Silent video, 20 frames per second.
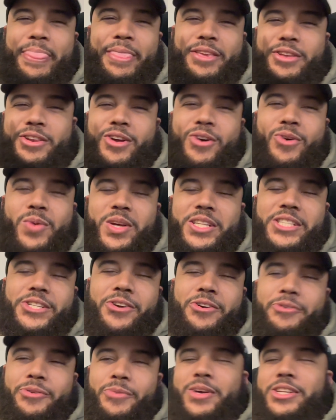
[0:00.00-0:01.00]
what's
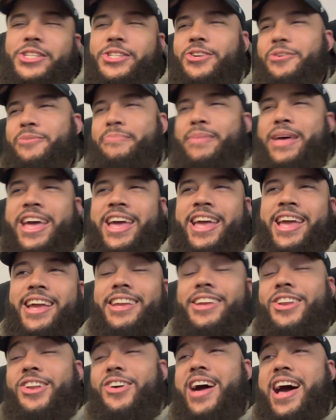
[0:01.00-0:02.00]
your
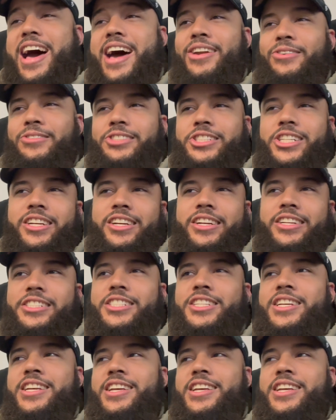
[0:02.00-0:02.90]
bag. I don't judge.